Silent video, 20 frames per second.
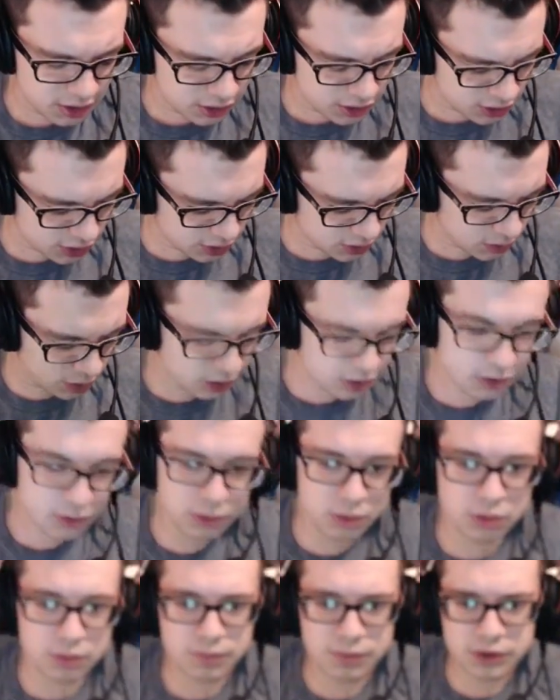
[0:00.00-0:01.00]
is just going
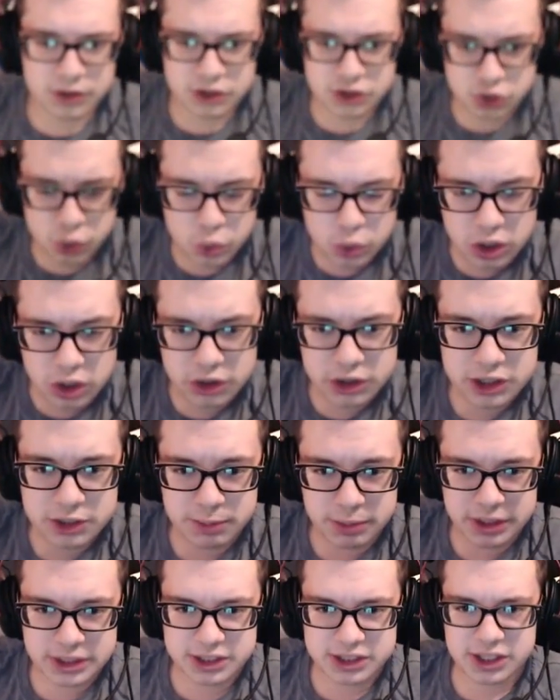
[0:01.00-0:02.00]
to school this
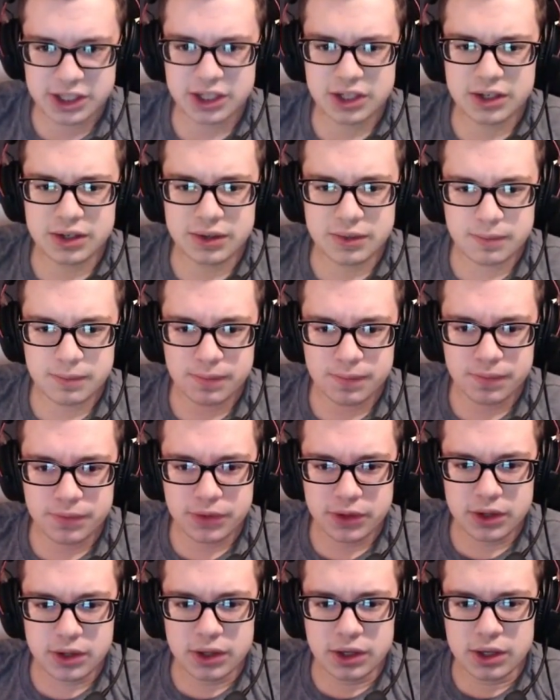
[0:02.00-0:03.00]
Blaziken,
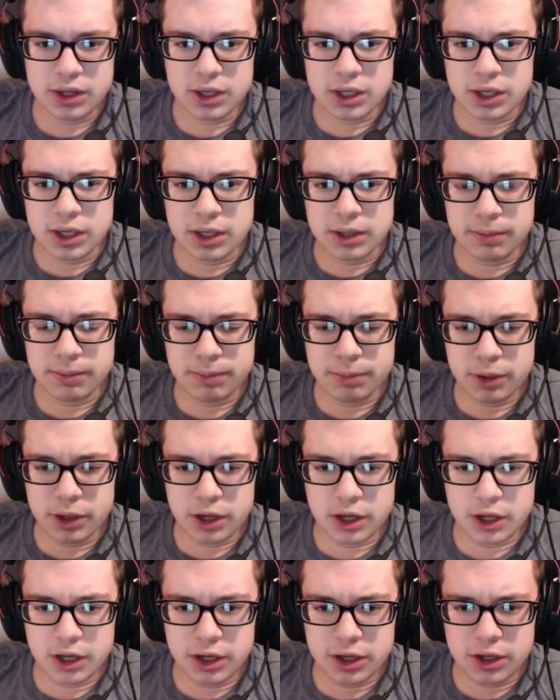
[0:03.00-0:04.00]

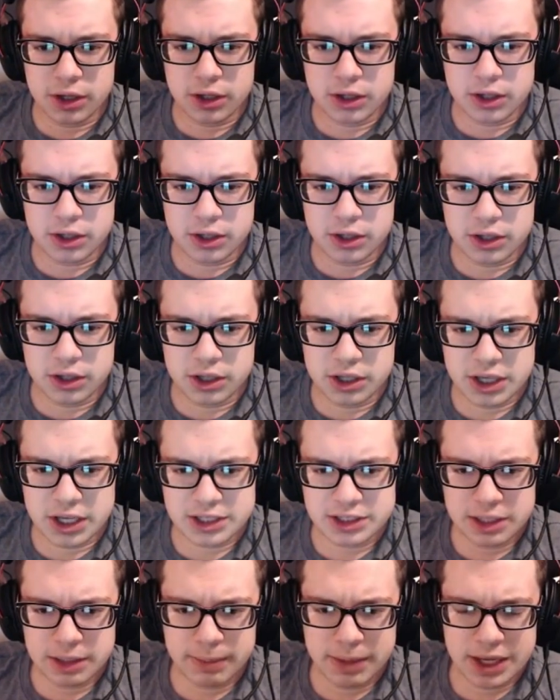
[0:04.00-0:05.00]
but he
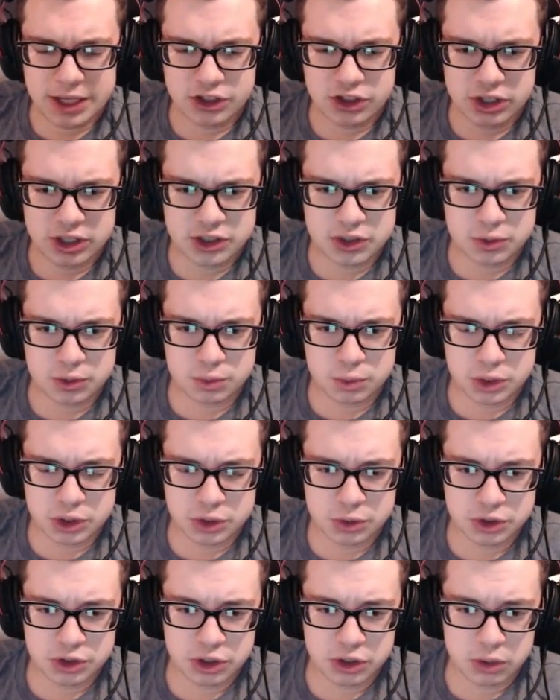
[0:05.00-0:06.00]
has that Bastion, so we
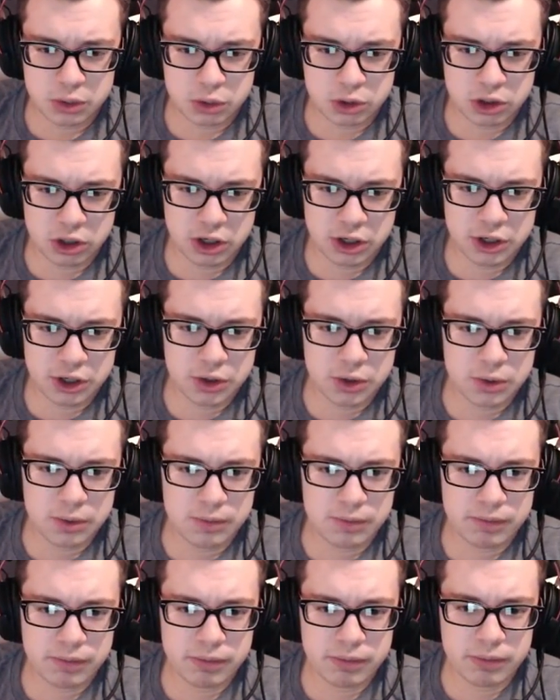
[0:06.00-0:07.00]
switch into Lucario,
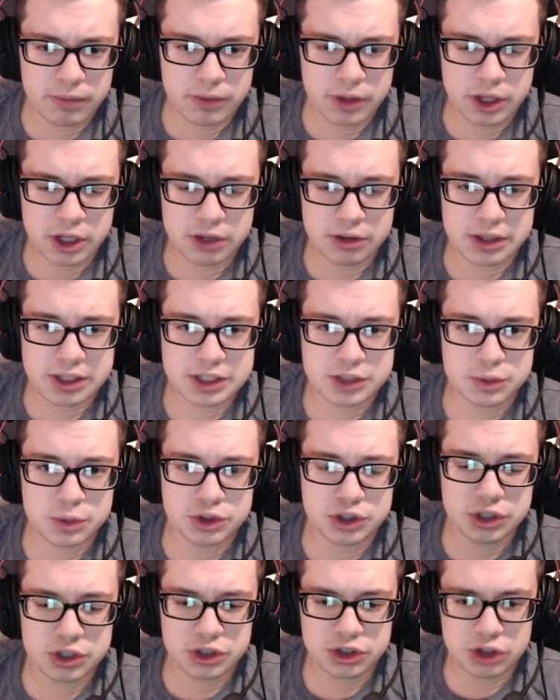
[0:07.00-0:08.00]
and they
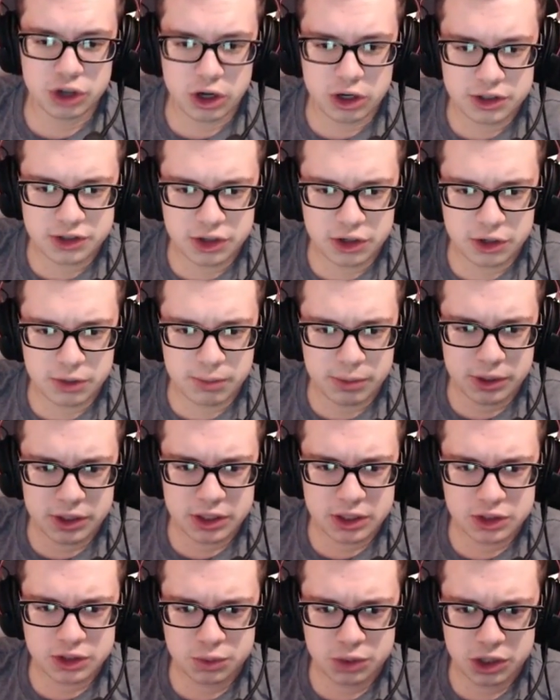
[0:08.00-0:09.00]
switch into Charizard
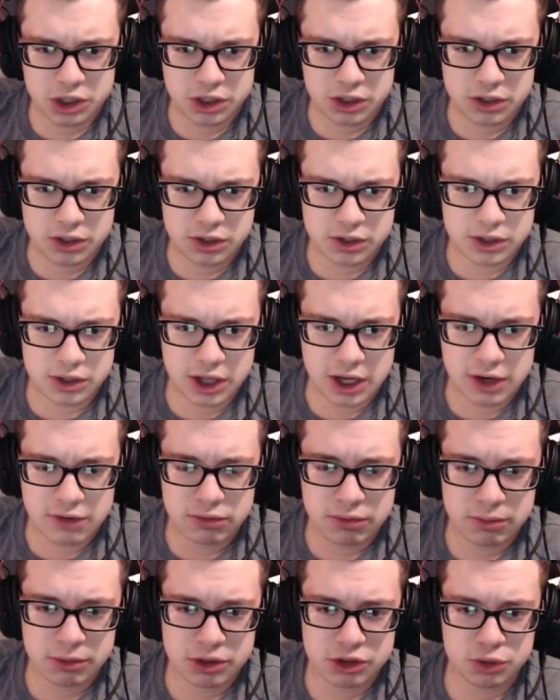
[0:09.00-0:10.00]
because we gave
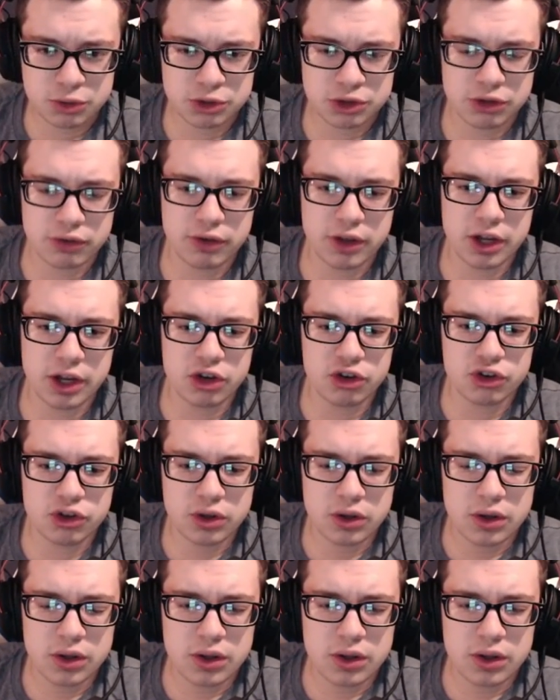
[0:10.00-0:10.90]
them the switch advantage.